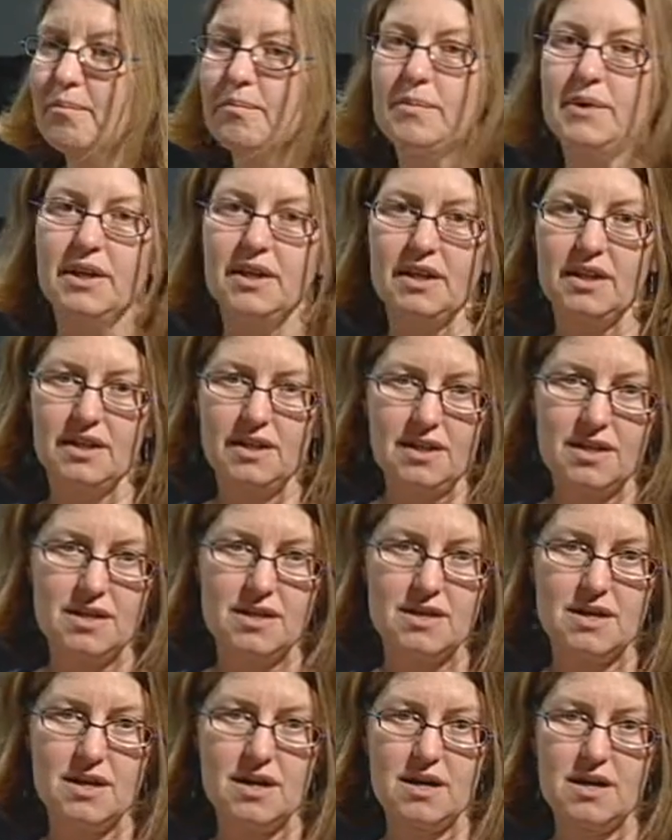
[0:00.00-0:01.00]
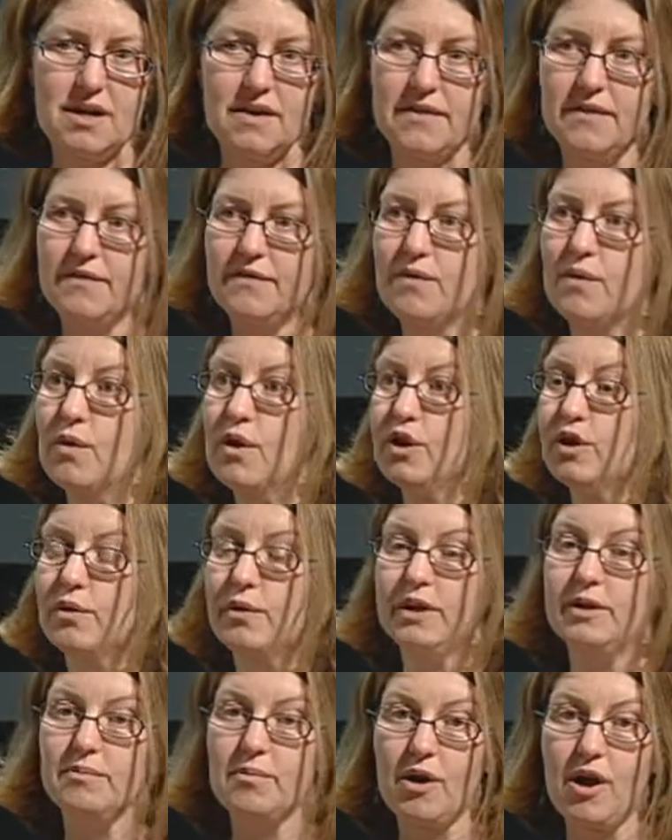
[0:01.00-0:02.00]
bid for
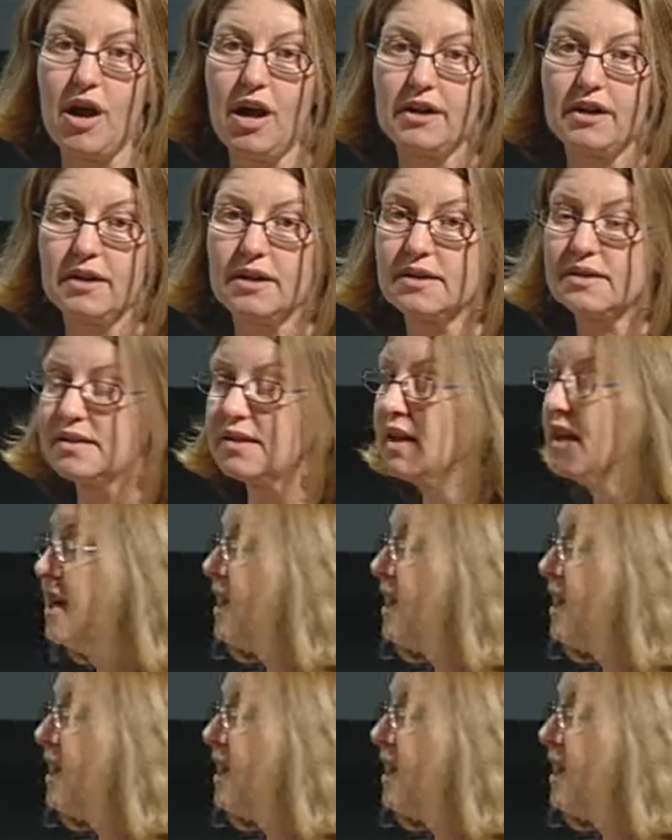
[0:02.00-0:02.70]
green products.